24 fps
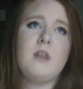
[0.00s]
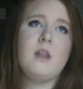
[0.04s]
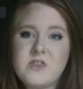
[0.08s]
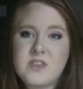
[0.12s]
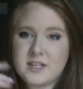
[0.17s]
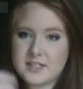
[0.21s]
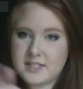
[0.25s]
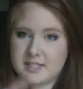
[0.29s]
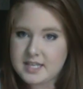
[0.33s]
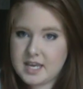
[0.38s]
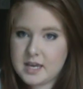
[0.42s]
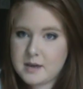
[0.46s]

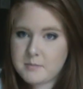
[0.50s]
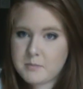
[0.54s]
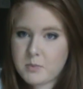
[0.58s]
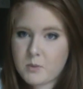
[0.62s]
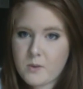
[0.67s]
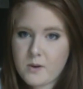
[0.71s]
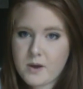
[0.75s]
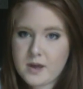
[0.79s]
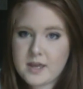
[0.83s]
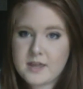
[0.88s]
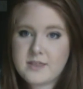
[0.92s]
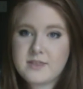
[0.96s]
That same
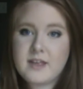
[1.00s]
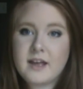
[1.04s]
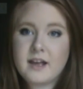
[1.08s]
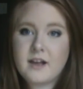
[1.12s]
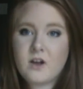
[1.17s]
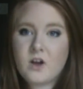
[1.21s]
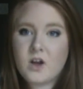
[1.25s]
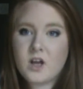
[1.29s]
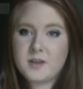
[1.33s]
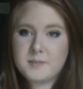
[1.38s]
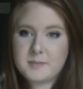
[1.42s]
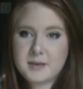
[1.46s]
boy that
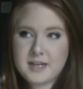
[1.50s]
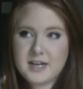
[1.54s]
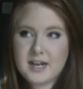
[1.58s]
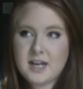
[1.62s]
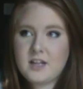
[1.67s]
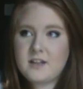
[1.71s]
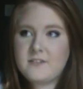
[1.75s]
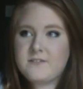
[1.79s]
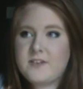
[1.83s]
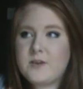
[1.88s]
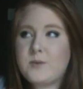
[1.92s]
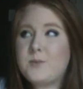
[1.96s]
called me an
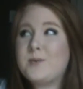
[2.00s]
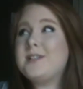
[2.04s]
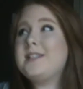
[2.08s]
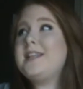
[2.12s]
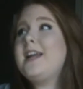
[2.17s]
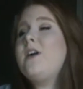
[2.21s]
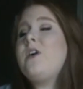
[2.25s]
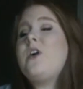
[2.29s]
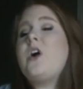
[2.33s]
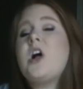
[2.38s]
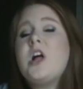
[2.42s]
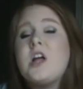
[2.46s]
elephant was
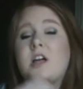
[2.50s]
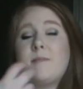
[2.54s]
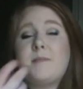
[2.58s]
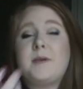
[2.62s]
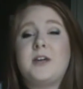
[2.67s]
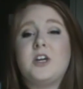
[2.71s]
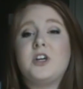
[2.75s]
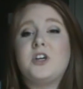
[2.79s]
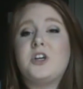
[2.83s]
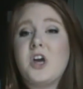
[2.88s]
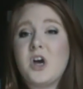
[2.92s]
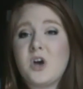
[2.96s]
now calling
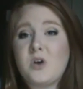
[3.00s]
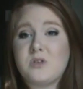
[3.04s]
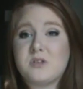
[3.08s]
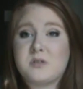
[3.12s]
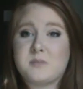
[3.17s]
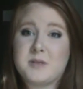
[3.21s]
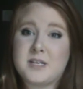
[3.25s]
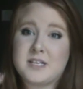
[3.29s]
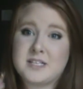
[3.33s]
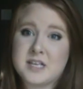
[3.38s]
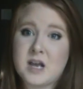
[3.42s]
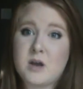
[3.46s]
me a ghost
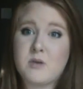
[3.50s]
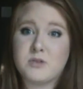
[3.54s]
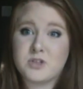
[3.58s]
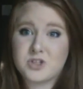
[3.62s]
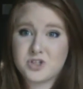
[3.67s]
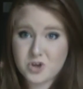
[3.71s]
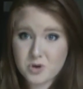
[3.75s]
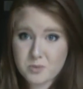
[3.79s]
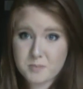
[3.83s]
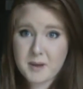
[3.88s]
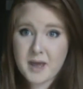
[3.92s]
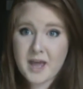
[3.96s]
because I was
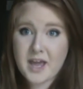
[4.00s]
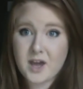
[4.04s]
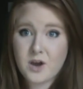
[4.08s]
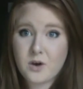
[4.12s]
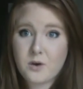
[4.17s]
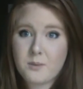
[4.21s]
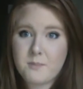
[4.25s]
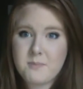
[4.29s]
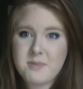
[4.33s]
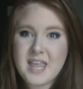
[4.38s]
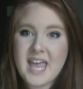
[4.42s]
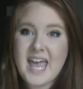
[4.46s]
so
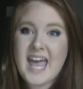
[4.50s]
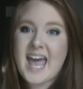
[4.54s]
pale.